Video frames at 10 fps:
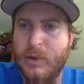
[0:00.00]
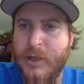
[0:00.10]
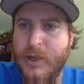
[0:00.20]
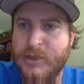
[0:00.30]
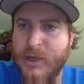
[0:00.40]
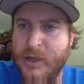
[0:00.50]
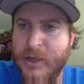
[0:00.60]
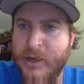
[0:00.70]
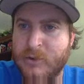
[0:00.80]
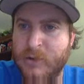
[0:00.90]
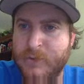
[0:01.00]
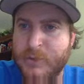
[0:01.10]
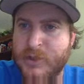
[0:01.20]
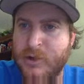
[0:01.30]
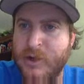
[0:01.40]
is the integral from
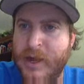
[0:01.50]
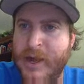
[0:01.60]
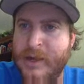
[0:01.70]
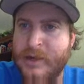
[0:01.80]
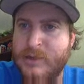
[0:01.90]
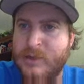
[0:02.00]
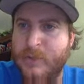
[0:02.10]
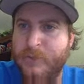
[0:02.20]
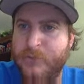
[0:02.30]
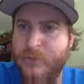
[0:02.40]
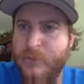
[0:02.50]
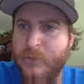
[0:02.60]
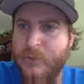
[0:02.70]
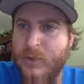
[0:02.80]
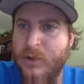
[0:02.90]
0 to x
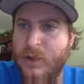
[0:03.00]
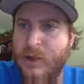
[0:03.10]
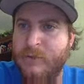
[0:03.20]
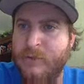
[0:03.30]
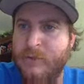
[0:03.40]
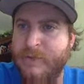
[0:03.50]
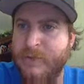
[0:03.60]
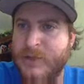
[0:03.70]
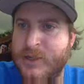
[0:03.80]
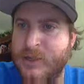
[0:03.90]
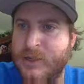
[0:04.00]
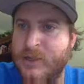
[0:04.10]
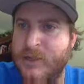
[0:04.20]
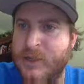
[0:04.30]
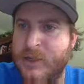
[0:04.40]
of f of t
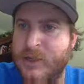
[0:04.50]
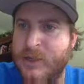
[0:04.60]
dt.